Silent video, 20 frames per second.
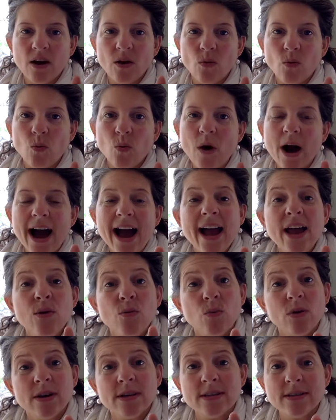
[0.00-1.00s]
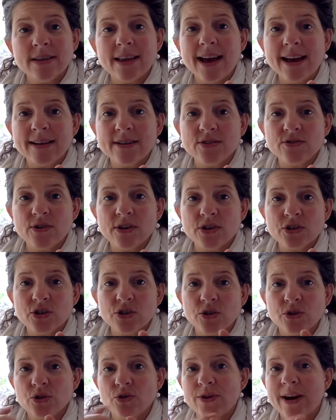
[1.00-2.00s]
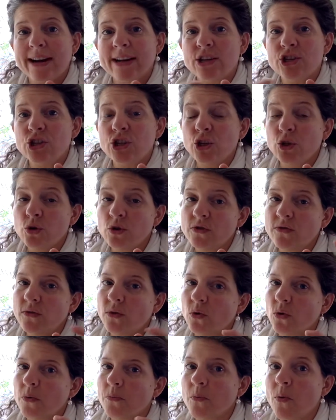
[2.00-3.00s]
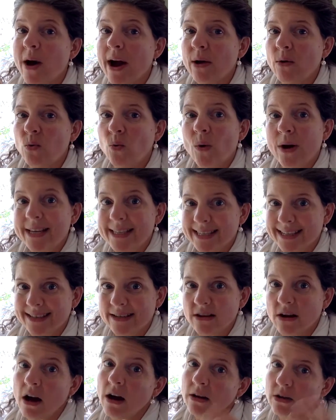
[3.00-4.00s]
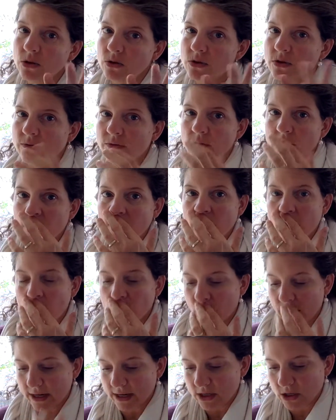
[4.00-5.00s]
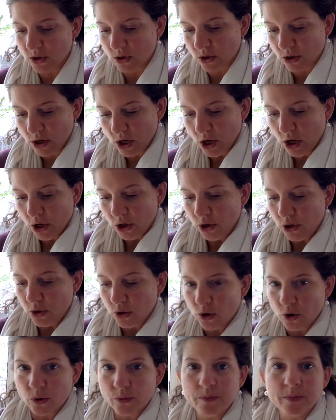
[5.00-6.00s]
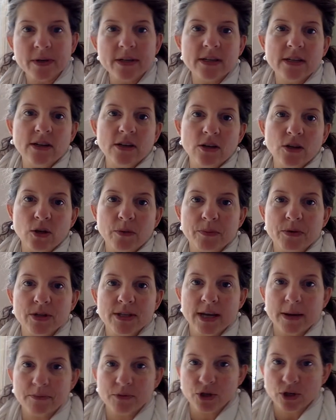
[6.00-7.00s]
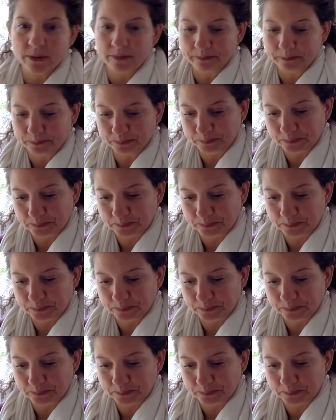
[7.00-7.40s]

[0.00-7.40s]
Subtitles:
why was that instructional strategy useful or why was it not useful according to your own particular perception.